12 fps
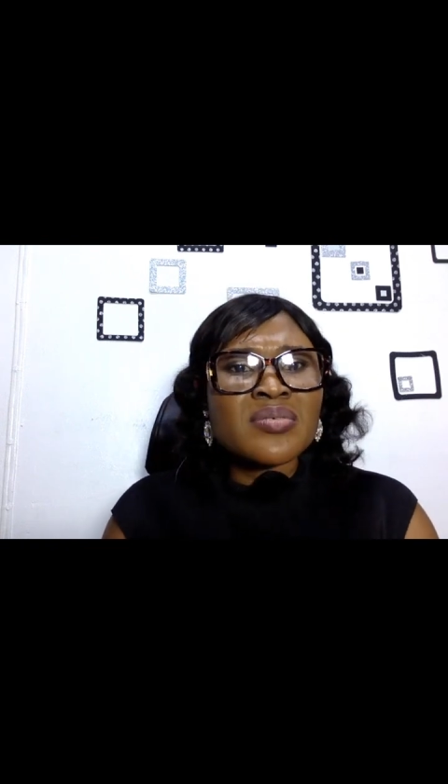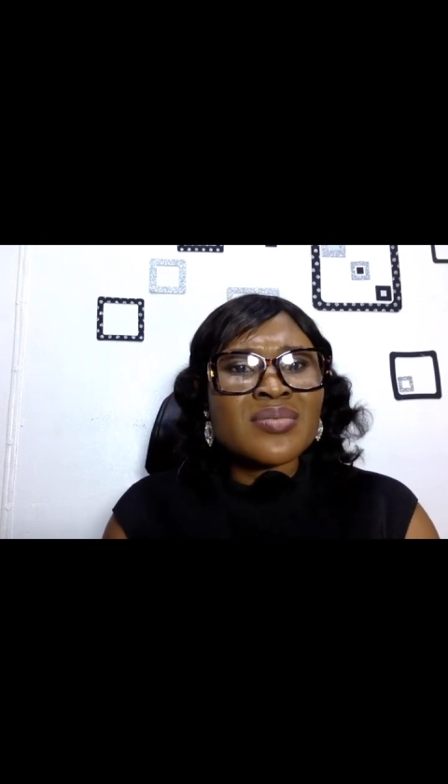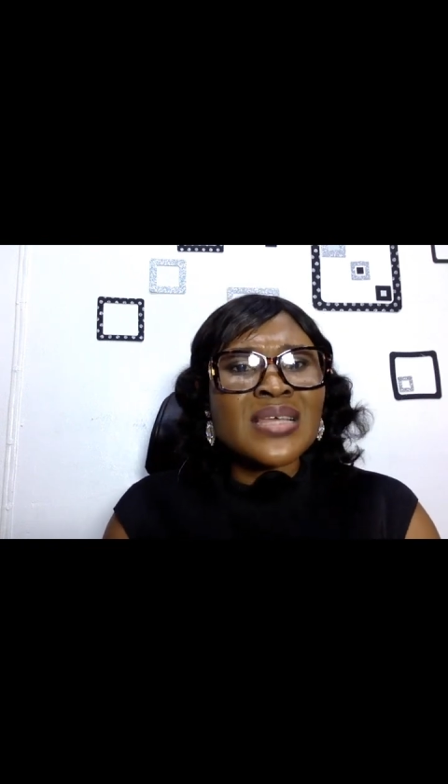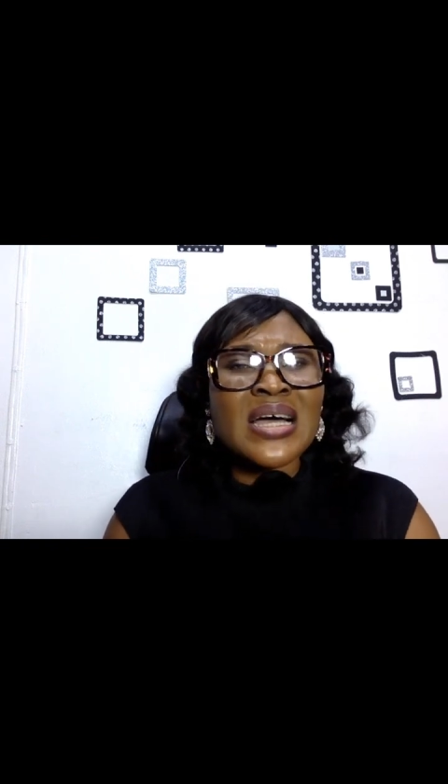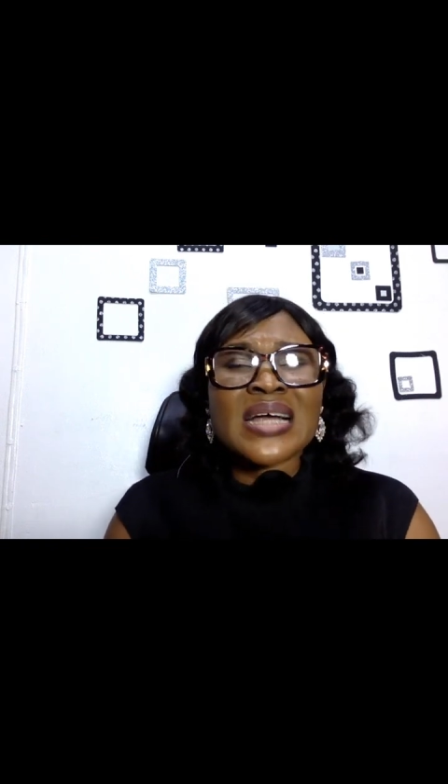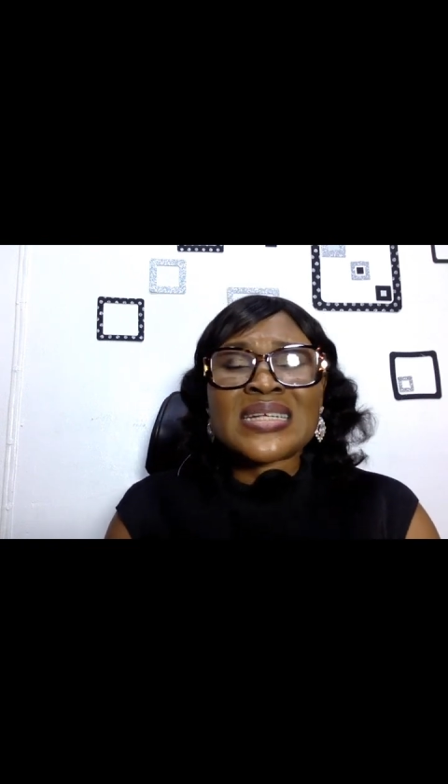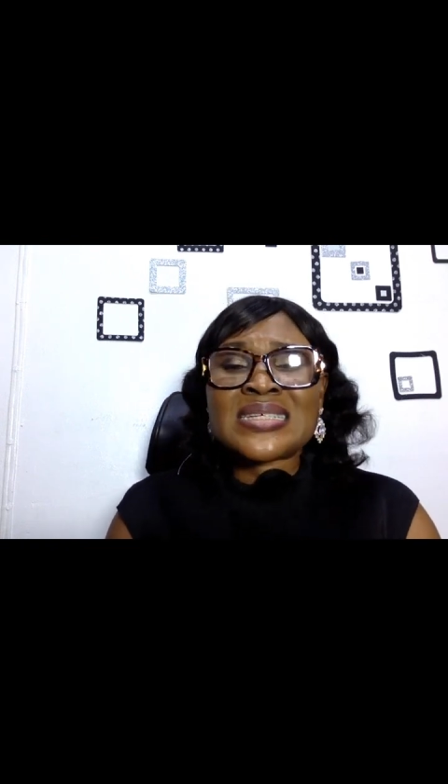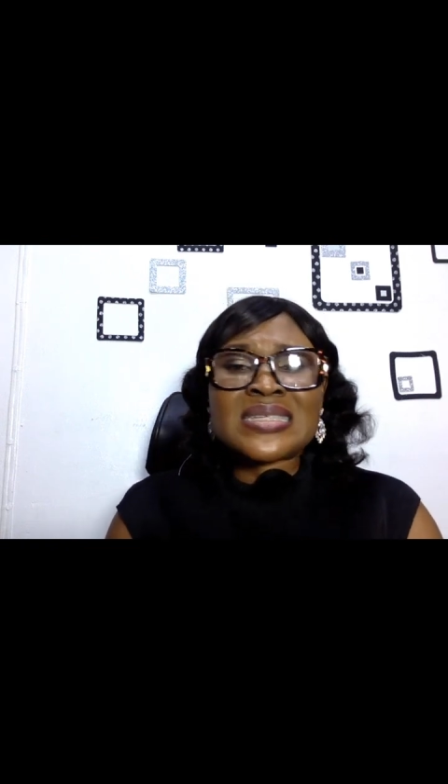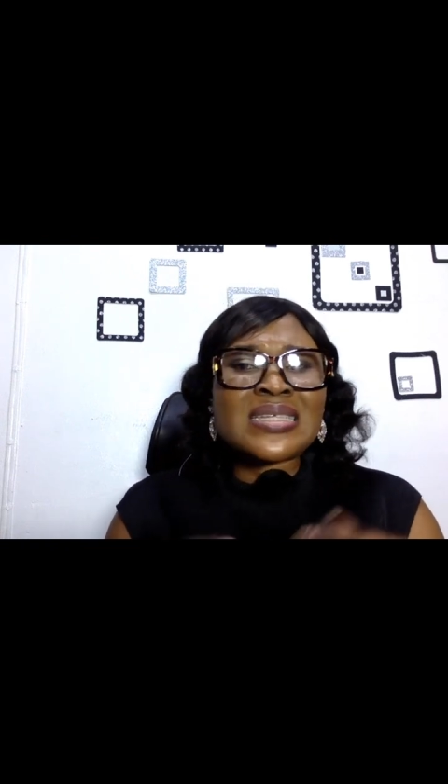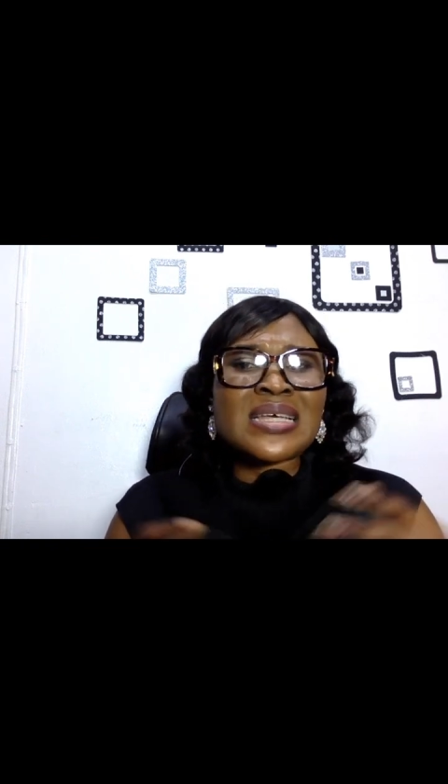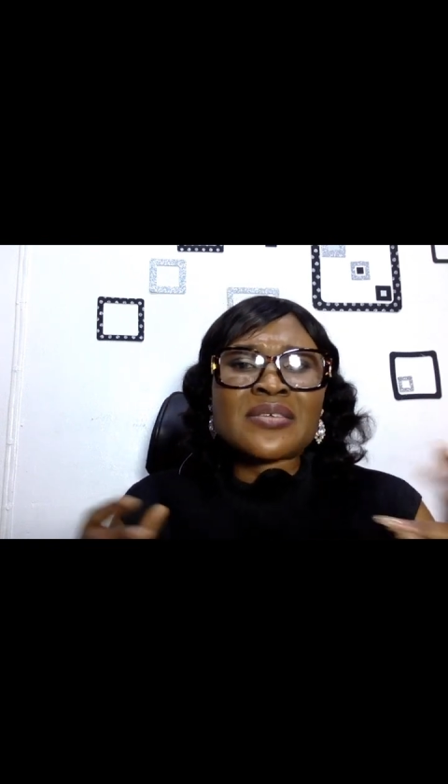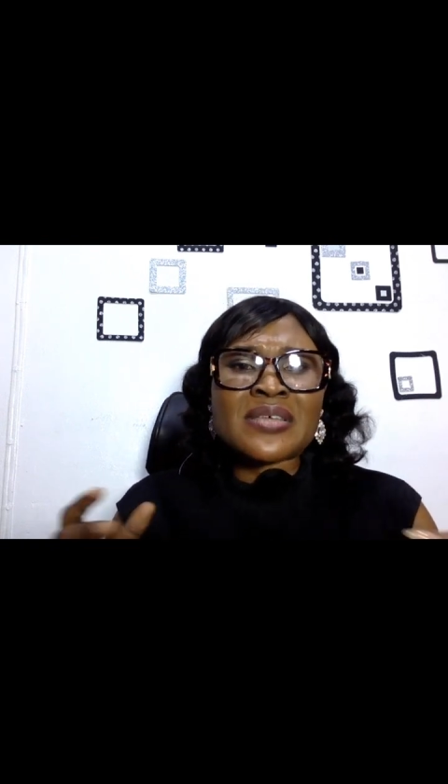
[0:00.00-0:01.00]
At least
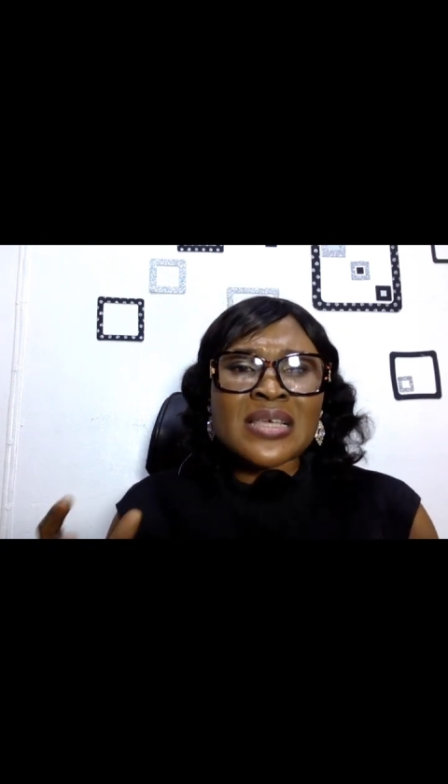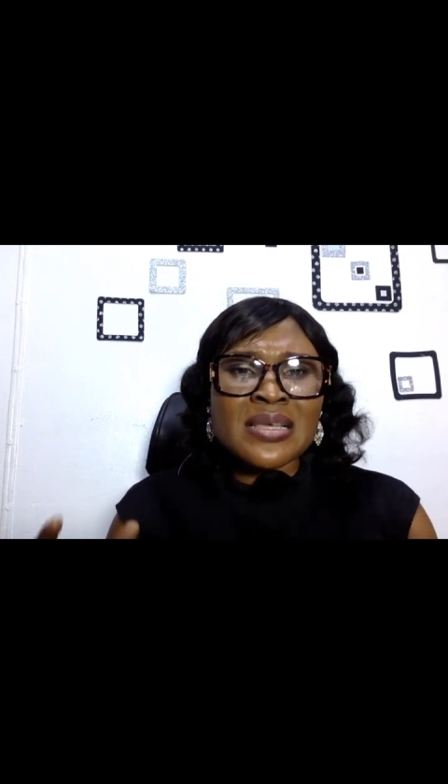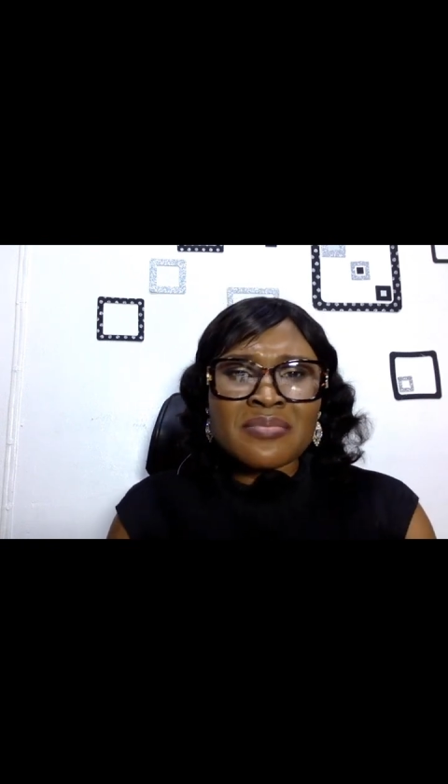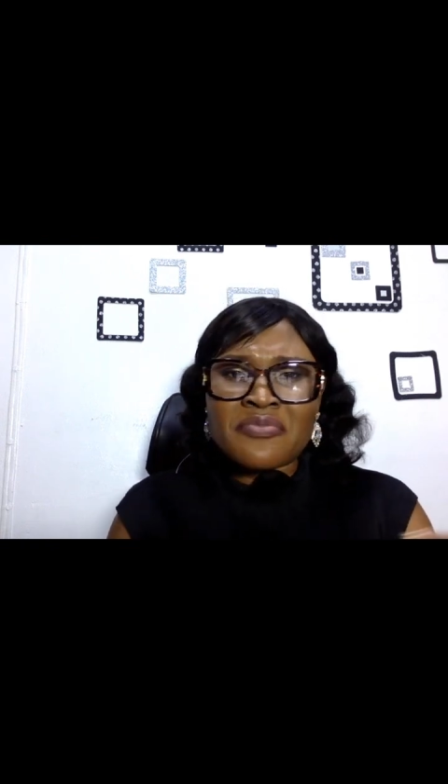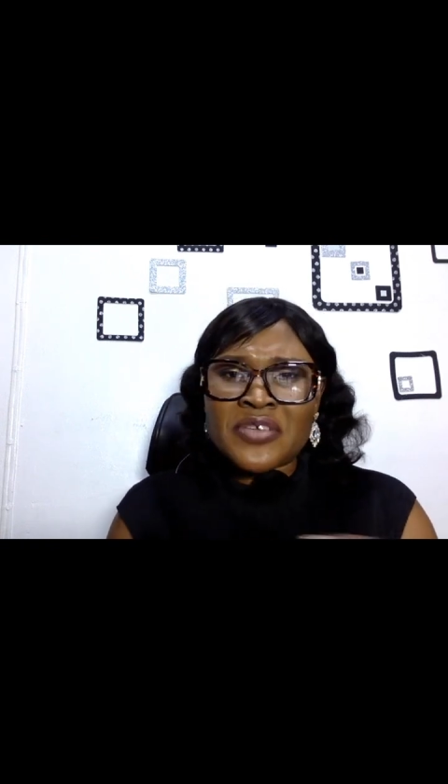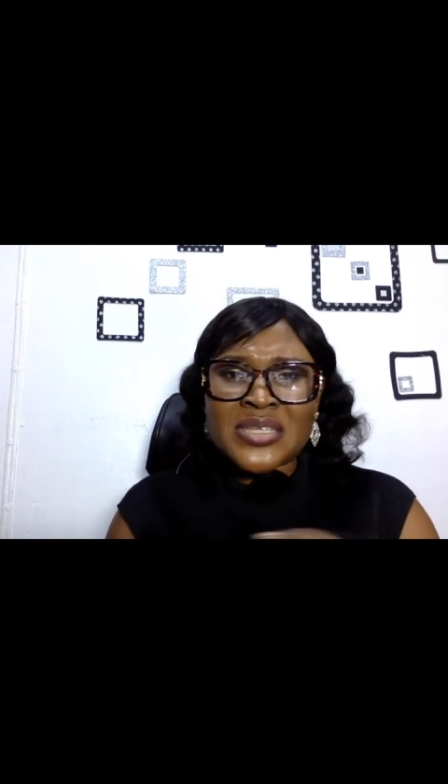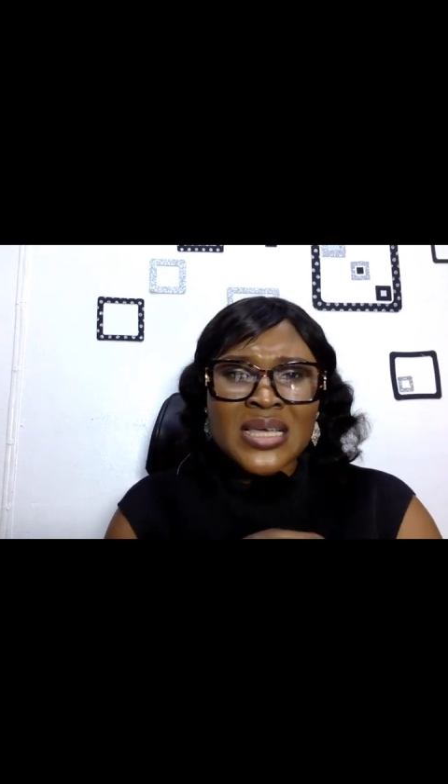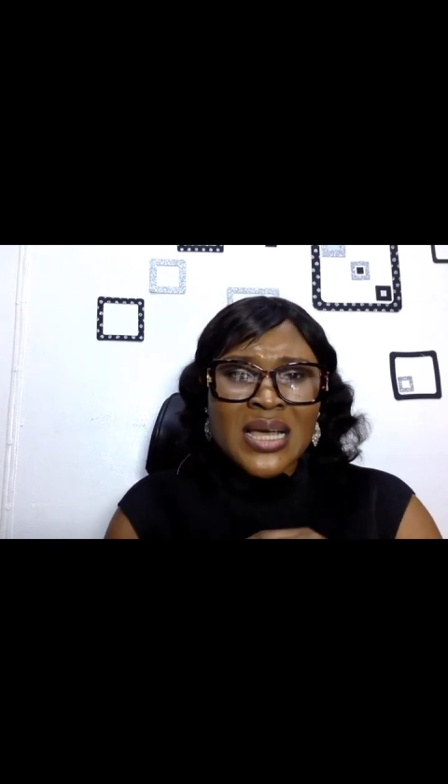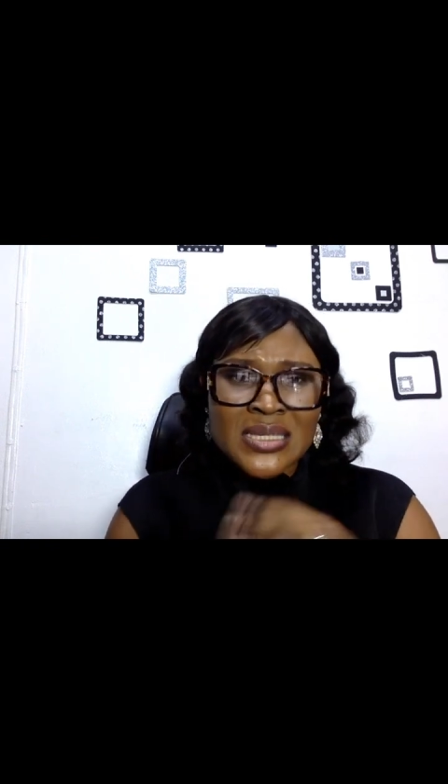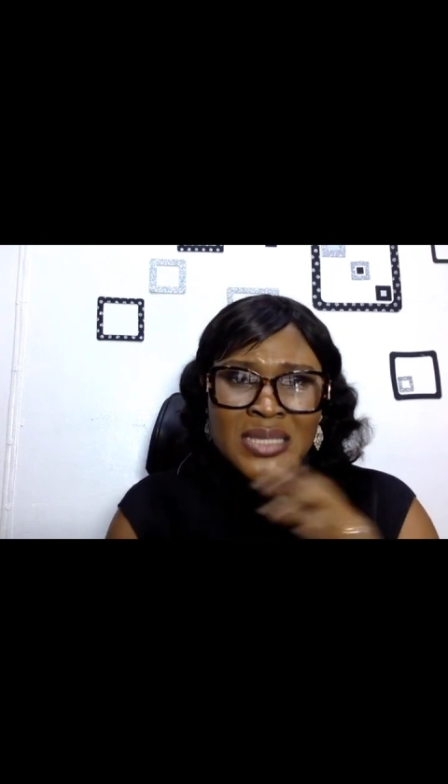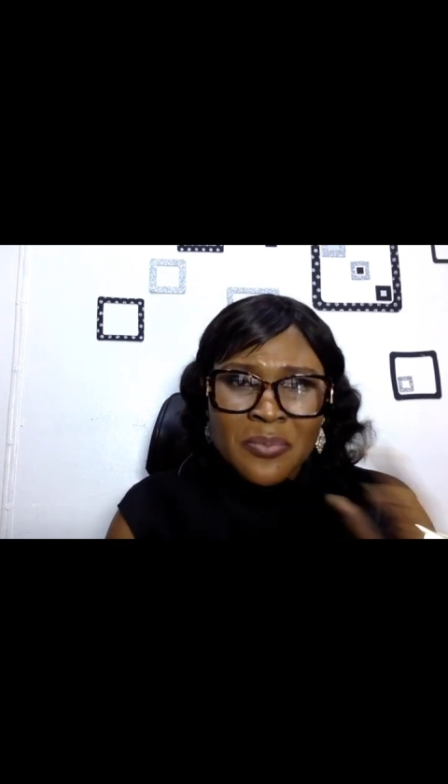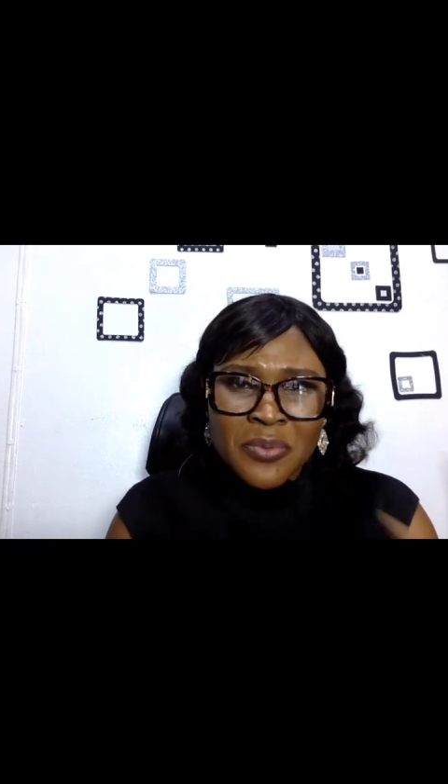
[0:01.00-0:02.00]
there's physical
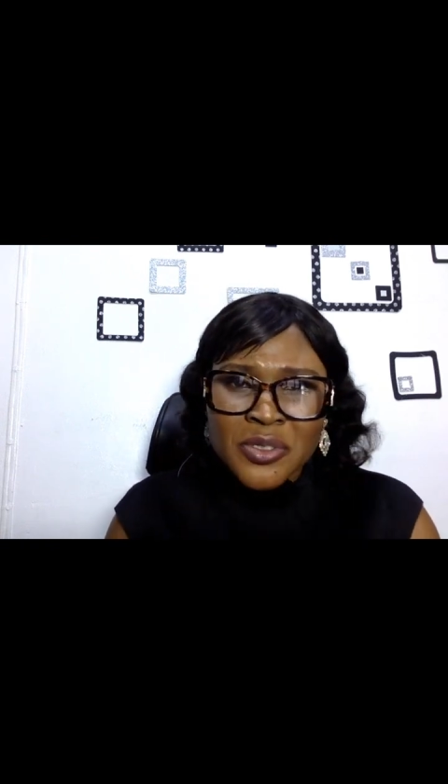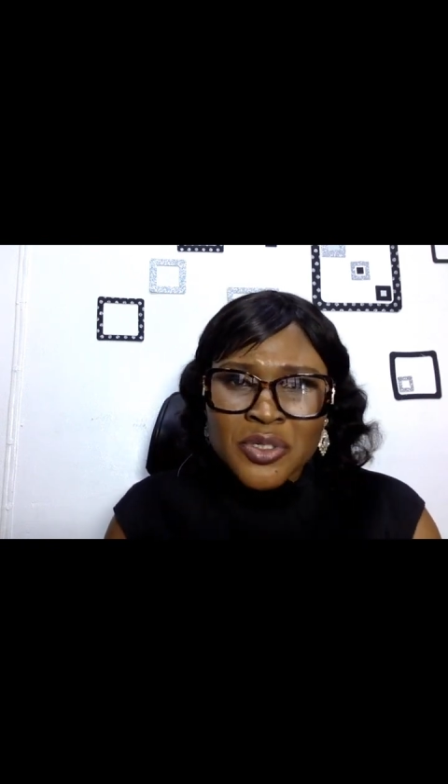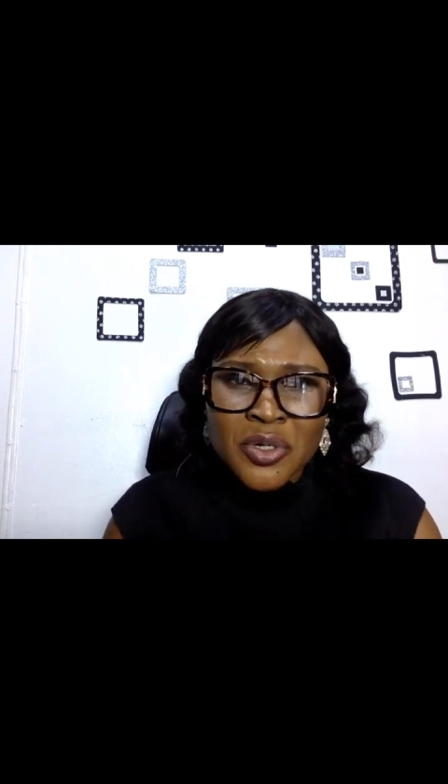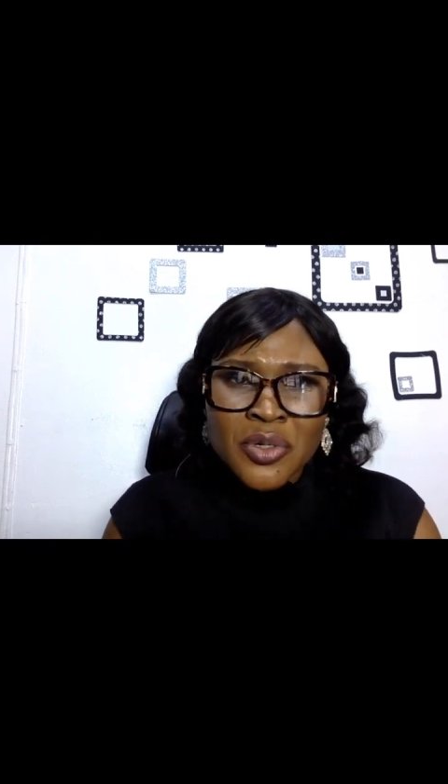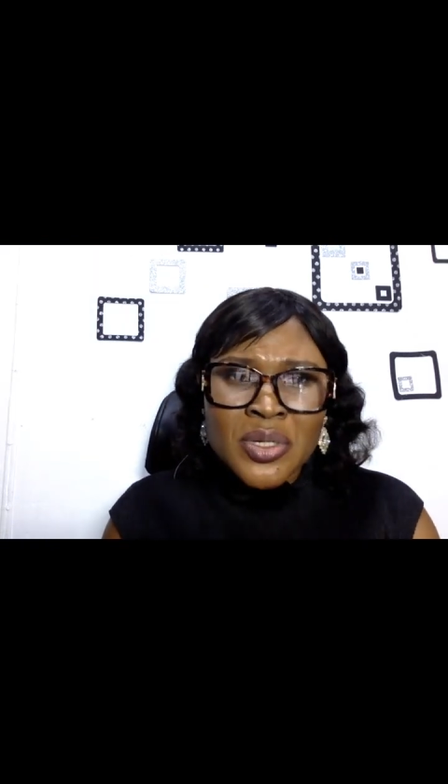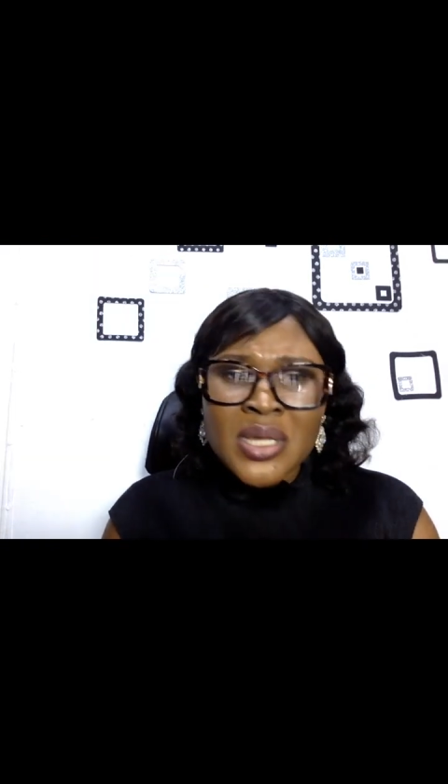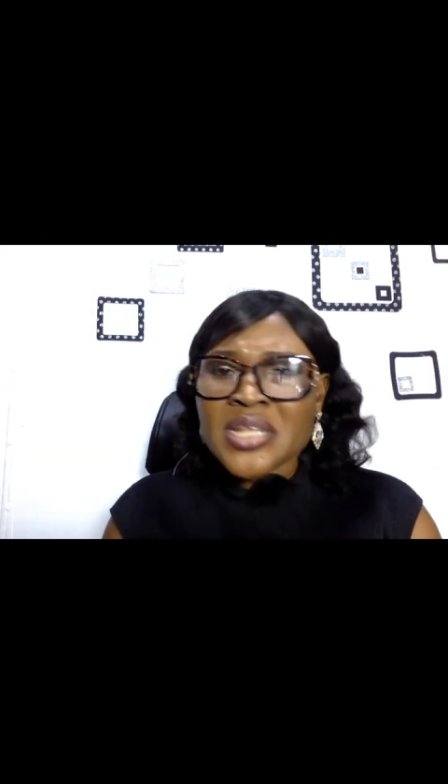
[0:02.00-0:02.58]
separation,